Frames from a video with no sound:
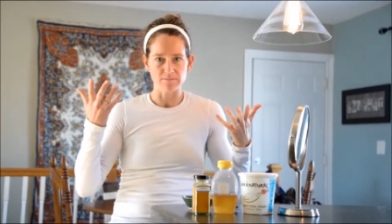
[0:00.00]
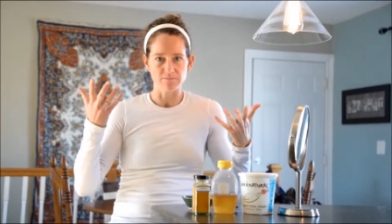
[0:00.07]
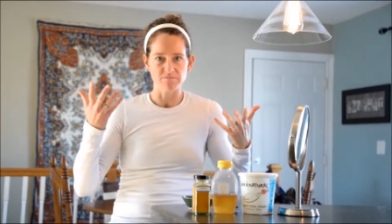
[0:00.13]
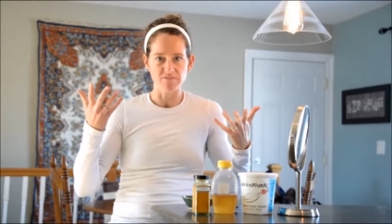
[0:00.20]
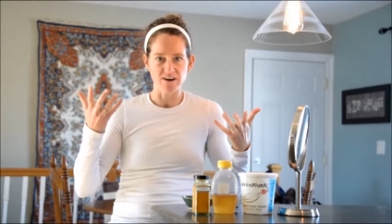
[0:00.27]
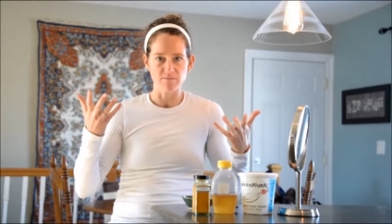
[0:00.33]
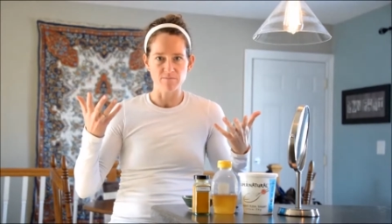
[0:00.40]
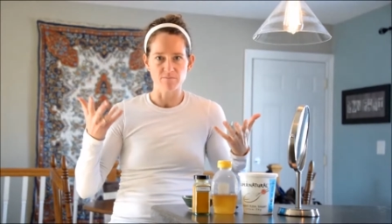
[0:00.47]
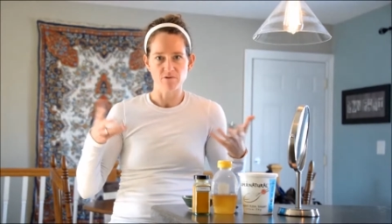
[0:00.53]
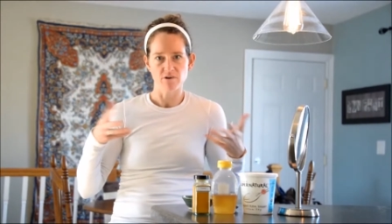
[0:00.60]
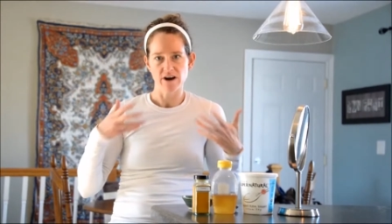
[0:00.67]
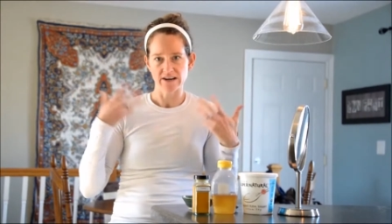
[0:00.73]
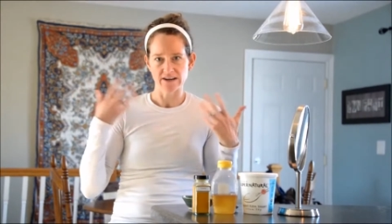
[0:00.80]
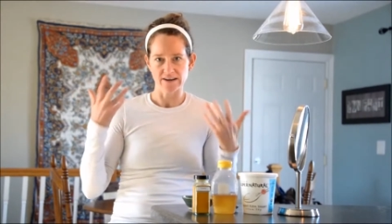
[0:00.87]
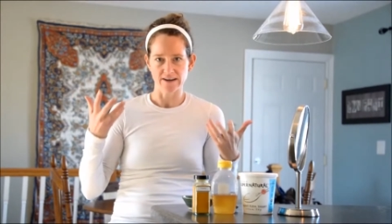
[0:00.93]
very
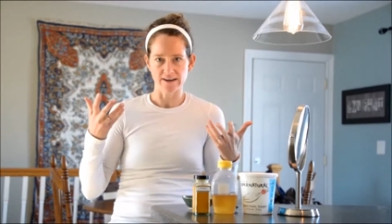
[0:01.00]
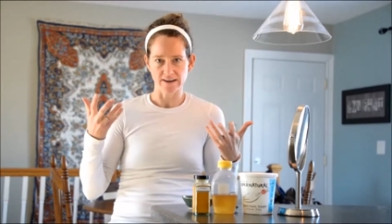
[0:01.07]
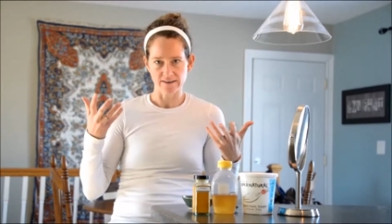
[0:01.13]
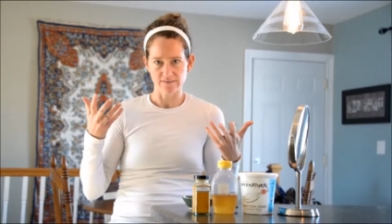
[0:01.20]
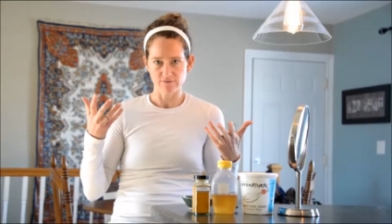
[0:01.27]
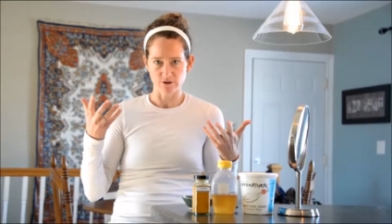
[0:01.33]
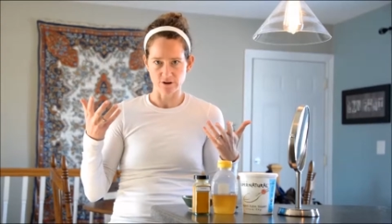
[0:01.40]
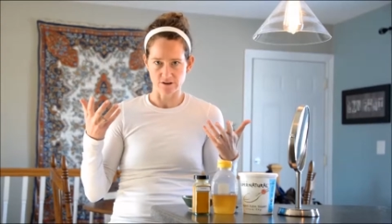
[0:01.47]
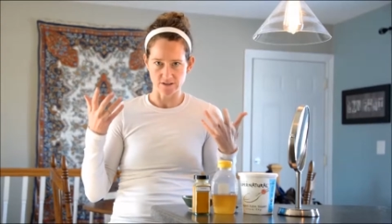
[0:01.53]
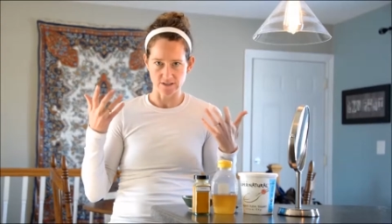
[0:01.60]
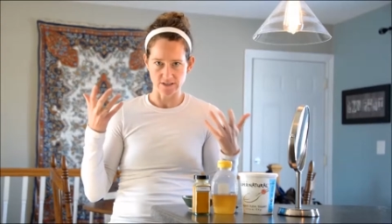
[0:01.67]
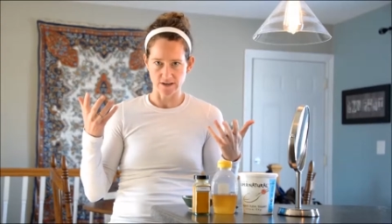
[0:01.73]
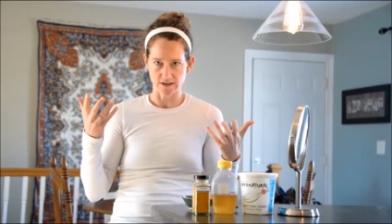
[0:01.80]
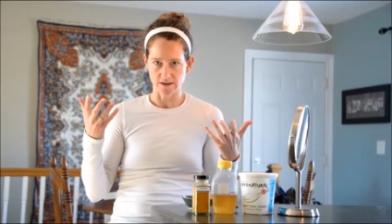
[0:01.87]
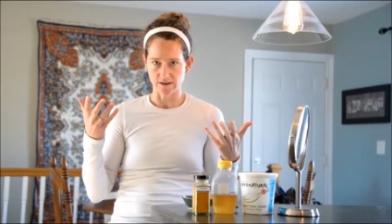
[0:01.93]
brightening for your
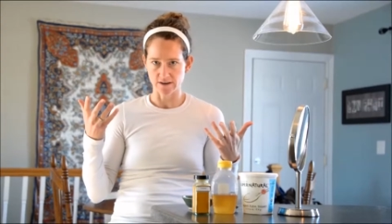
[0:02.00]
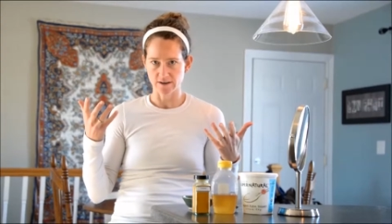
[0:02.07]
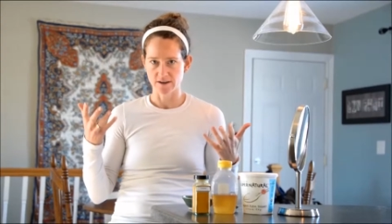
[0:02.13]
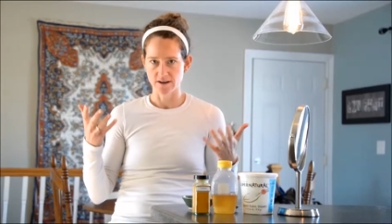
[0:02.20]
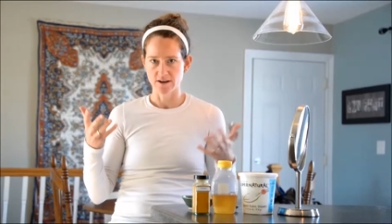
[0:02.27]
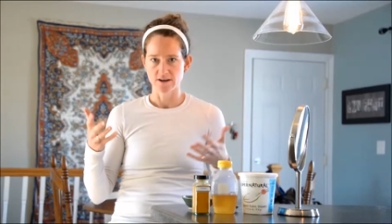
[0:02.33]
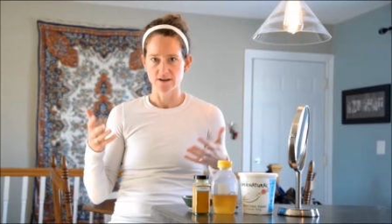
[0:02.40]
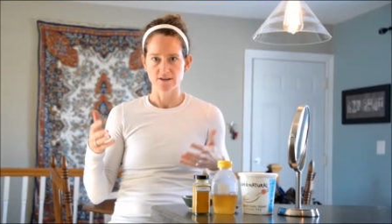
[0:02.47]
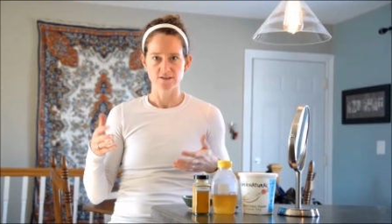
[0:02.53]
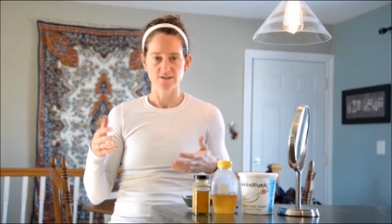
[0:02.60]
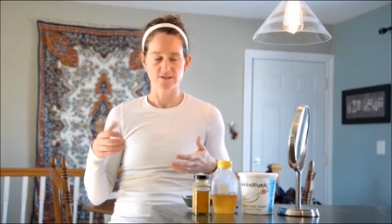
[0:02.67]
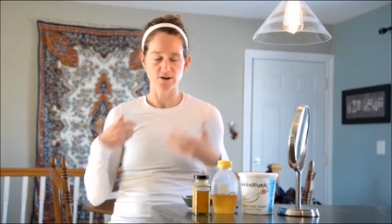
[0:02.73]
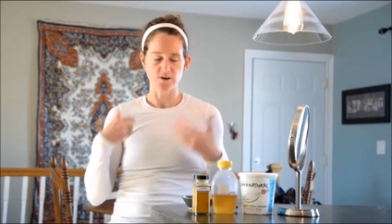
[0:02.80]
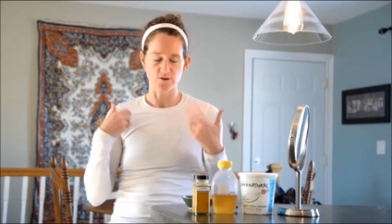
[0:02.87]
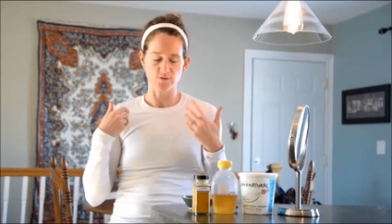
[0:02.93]
skin.
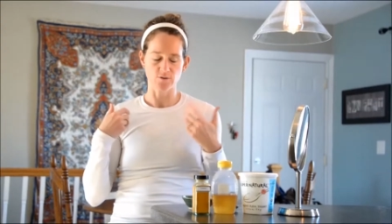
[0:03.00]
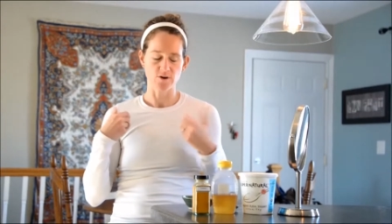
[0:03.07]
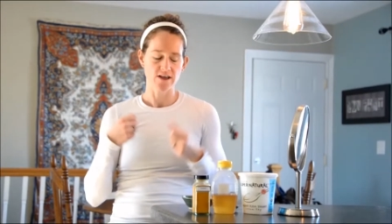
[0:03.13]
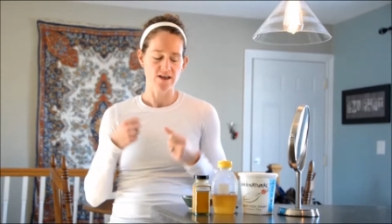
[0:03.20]
So